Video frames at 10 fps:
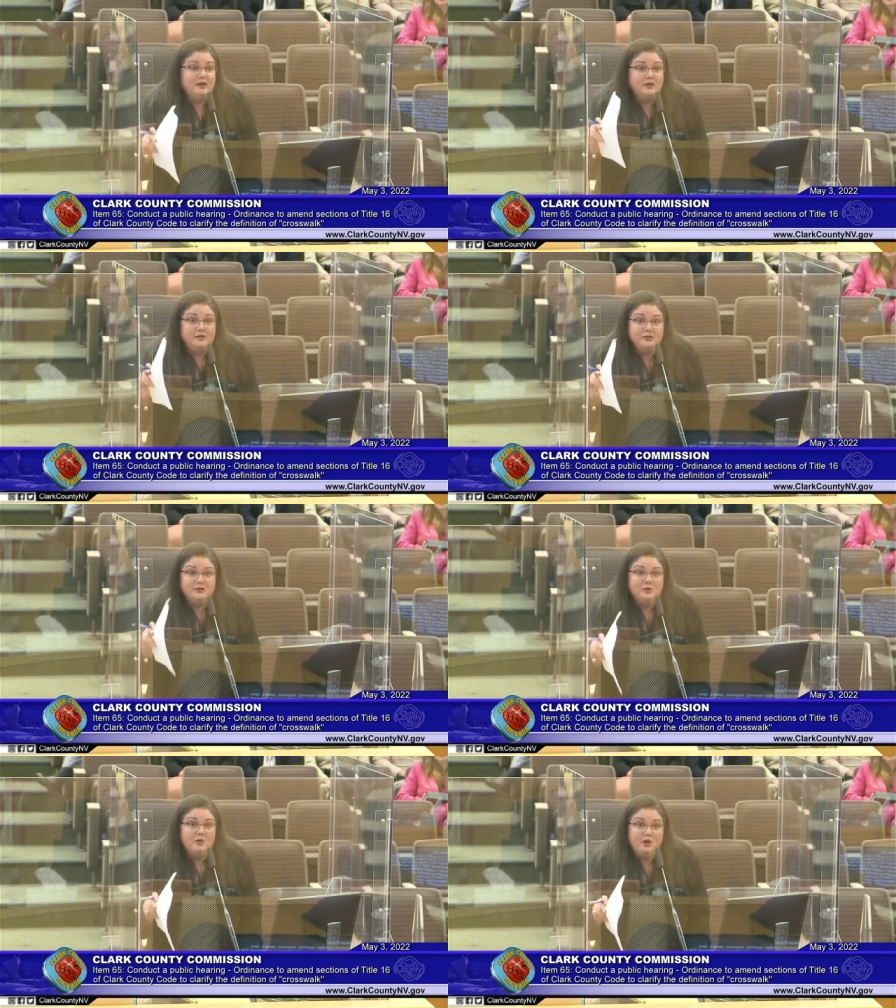There's no
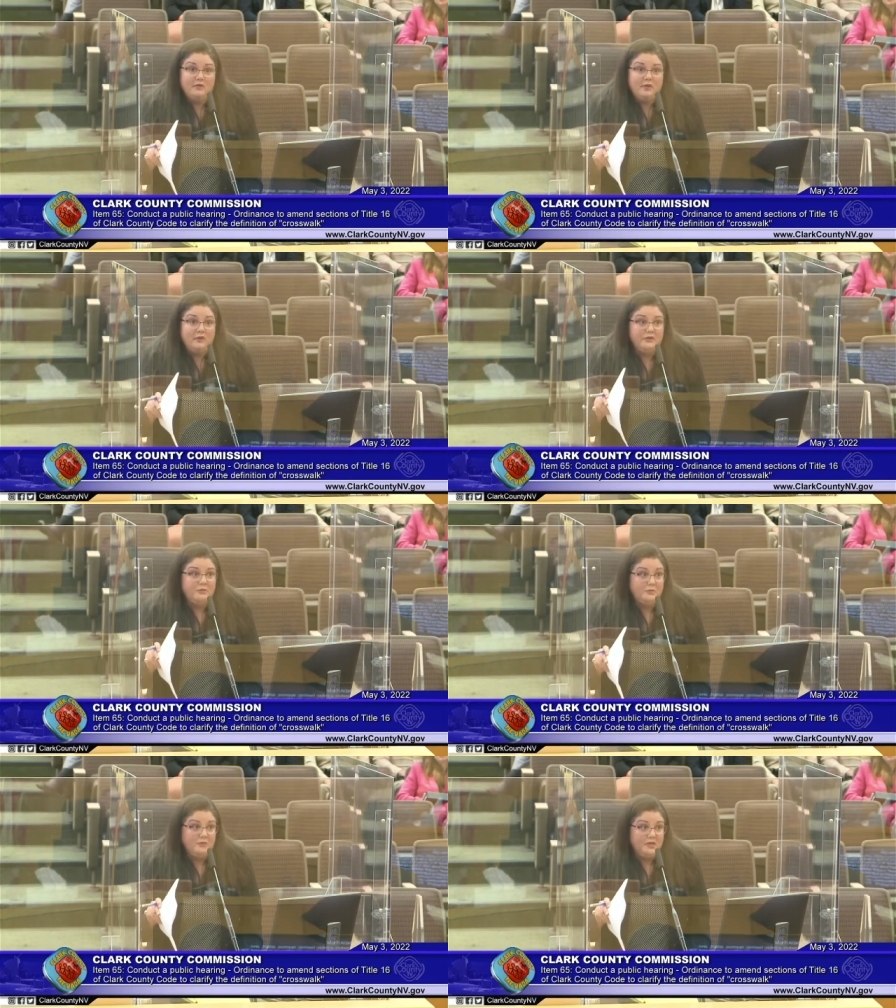carve out under
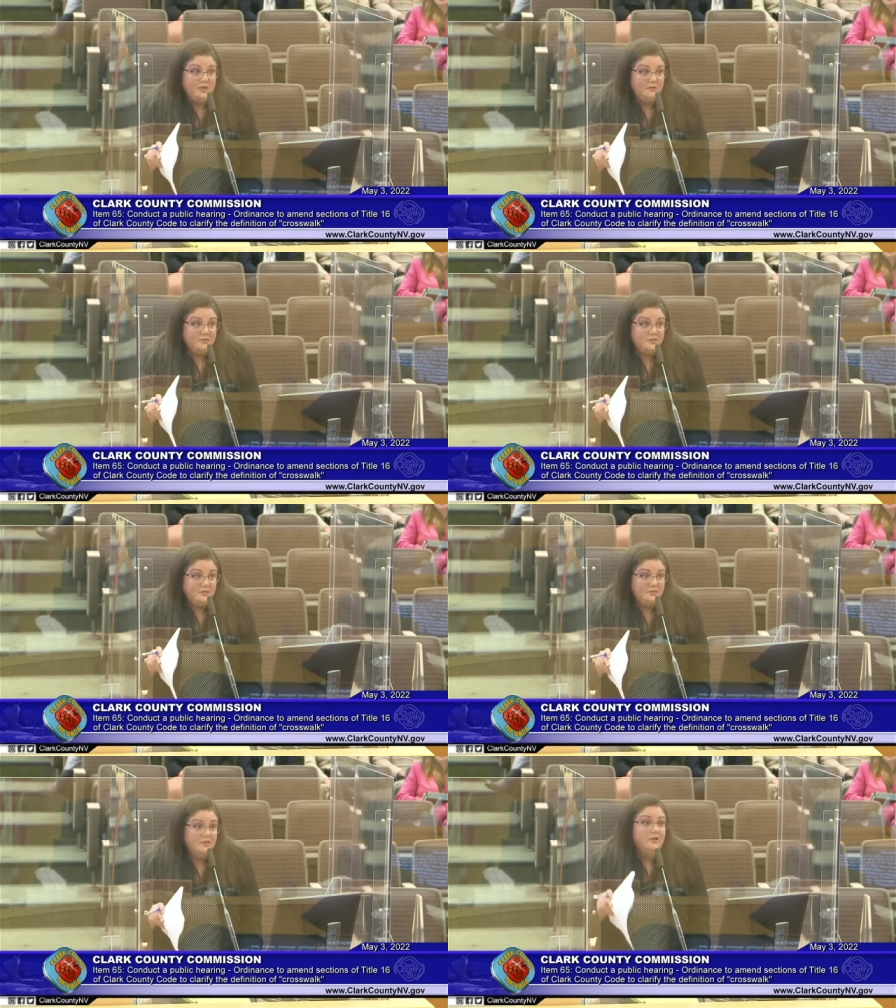permitted uses
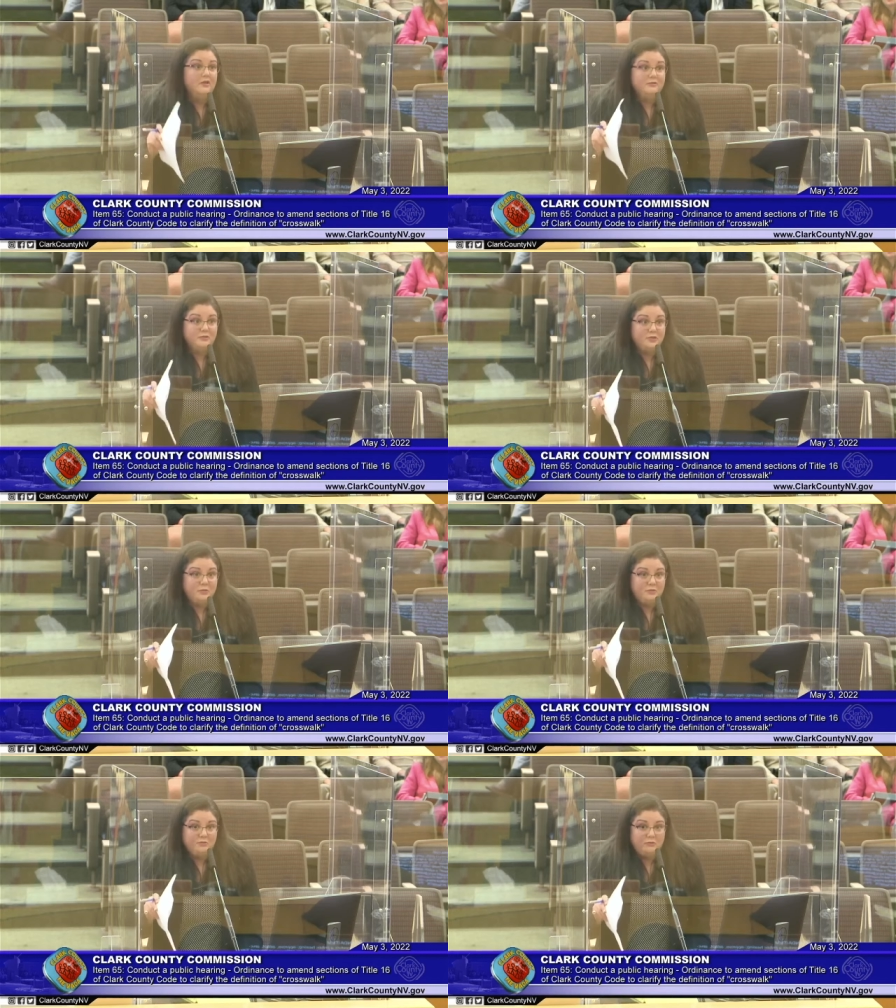for street
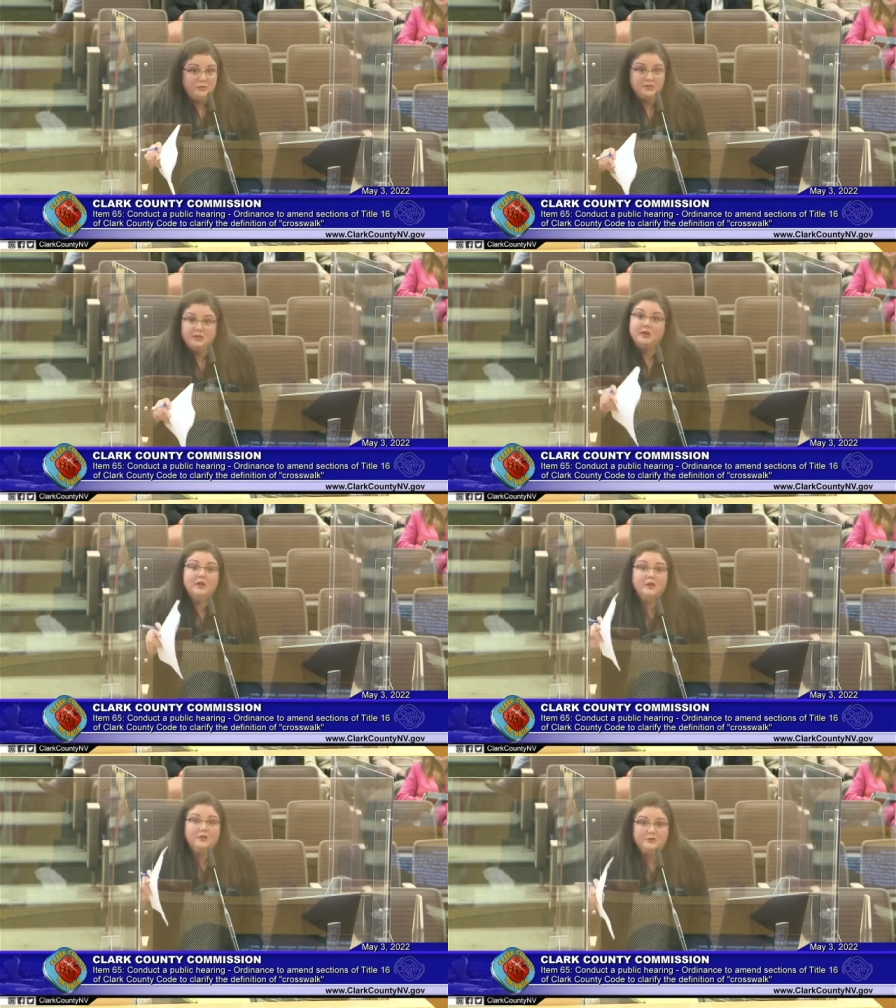performers.
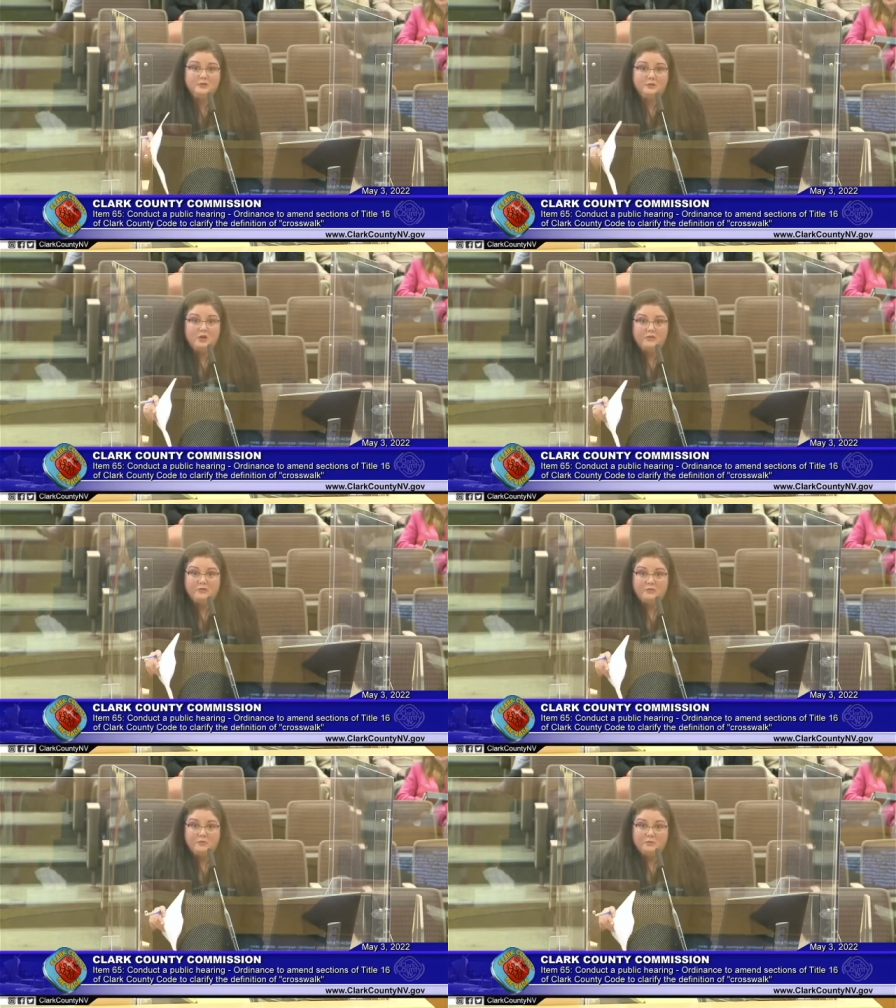There's no carve out for
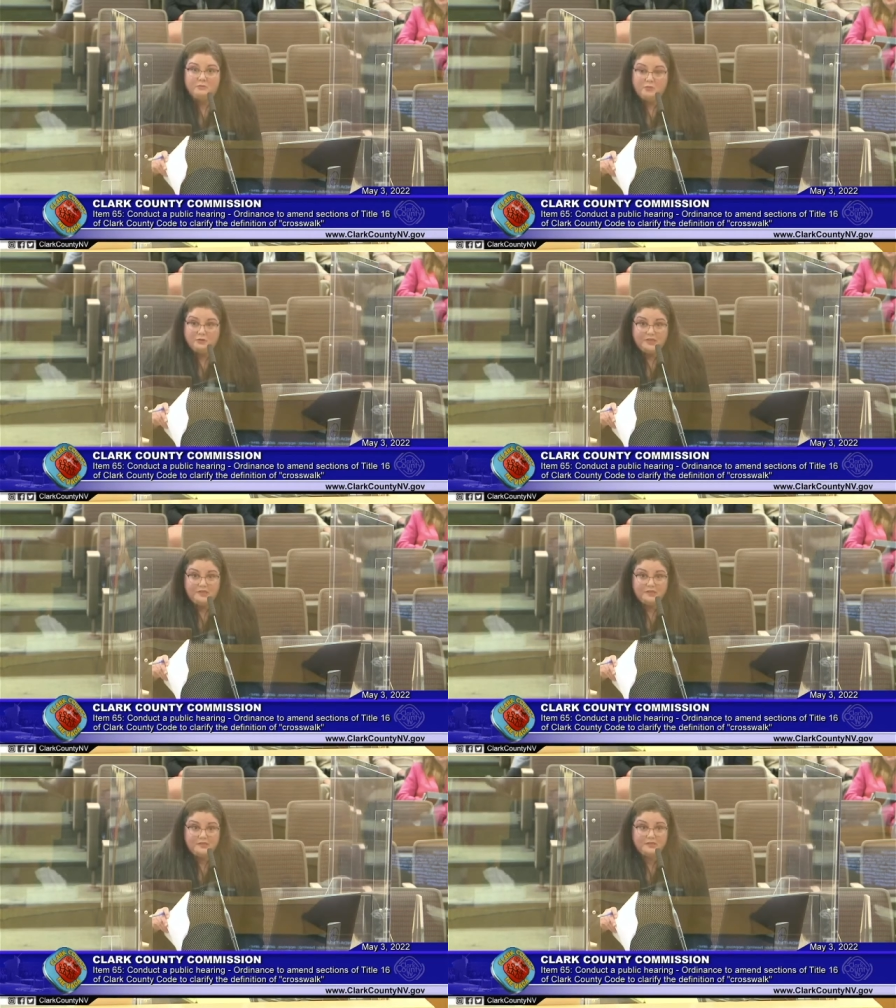
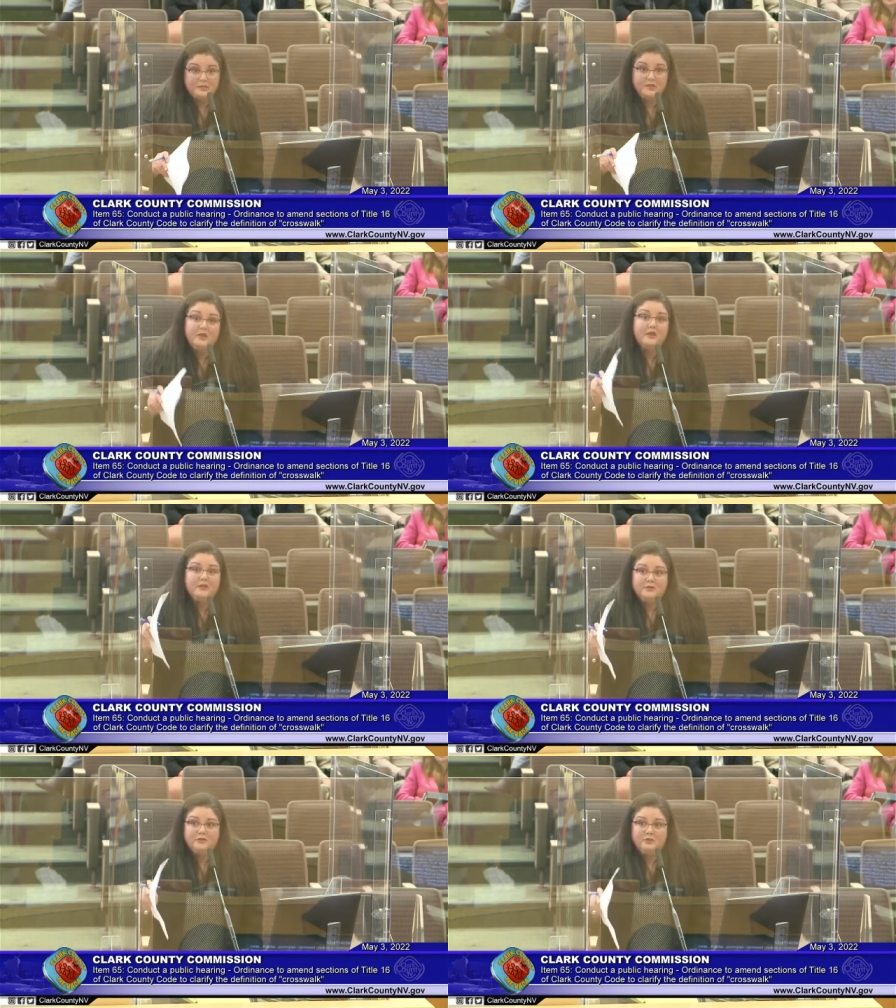protests.
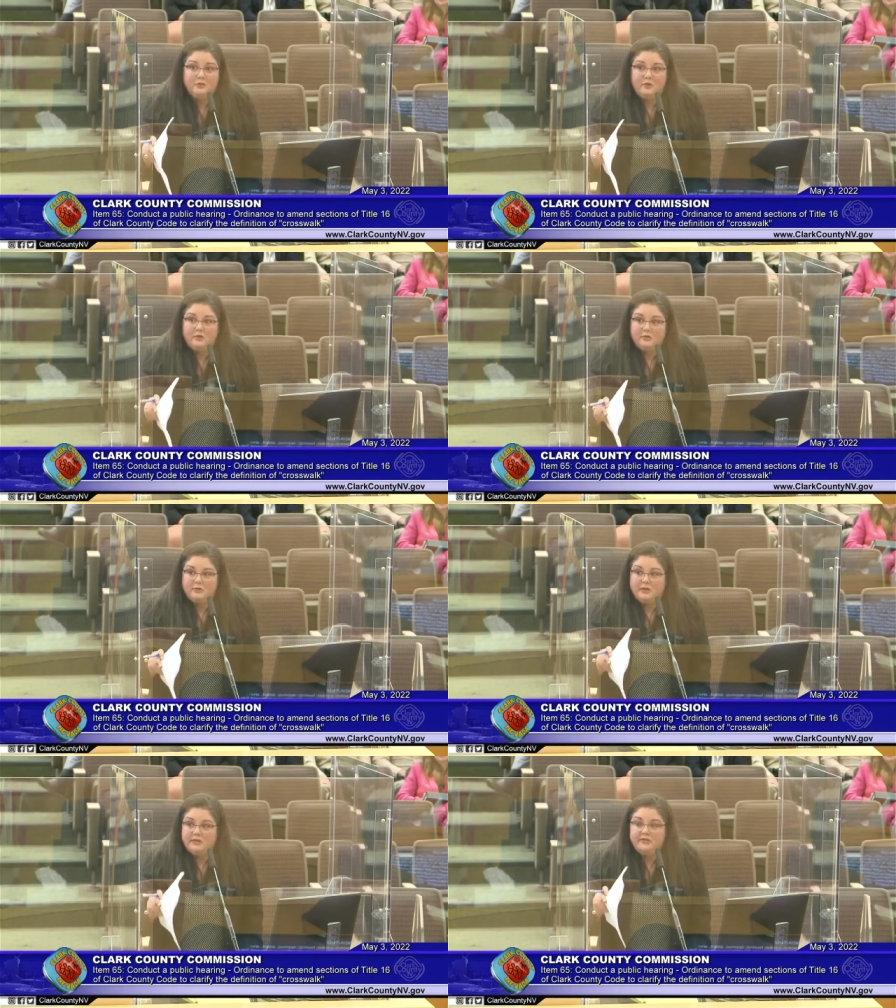There's no,
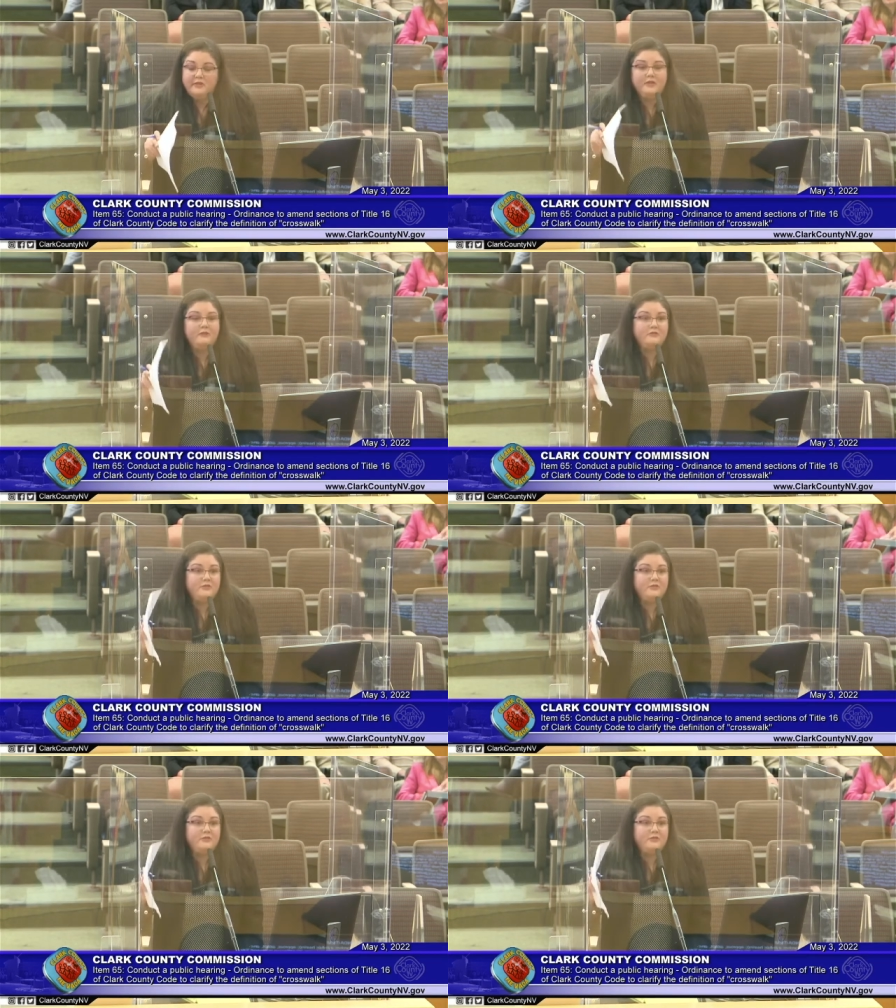other than for the